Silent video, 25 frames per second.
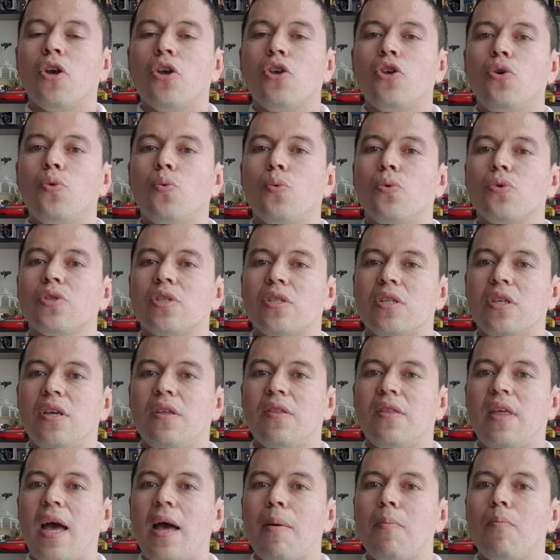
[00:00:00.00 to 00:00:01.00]
you will see
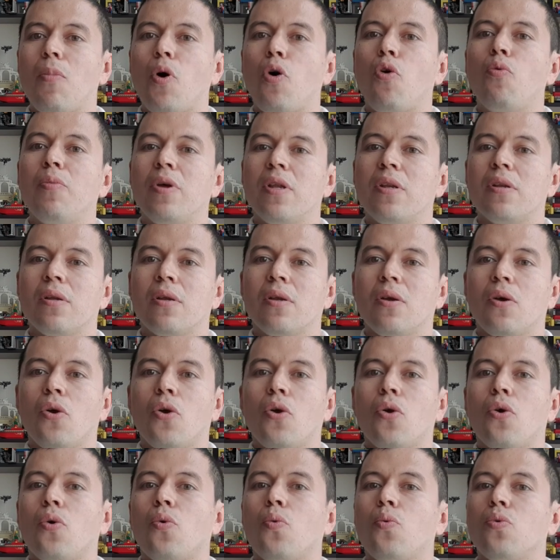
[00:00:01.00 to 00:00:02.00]
that moment
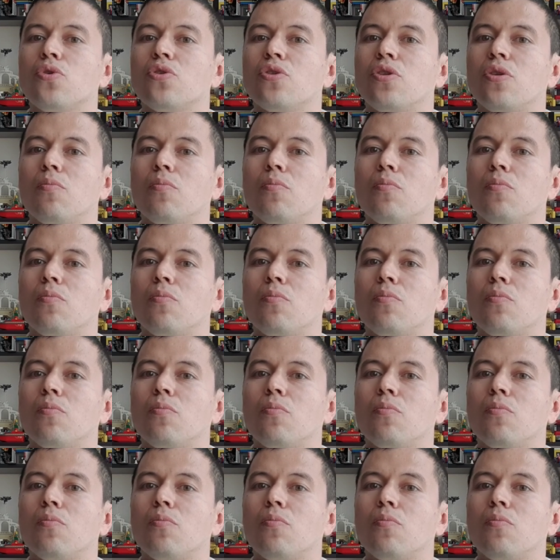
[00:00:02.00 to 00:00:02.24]
was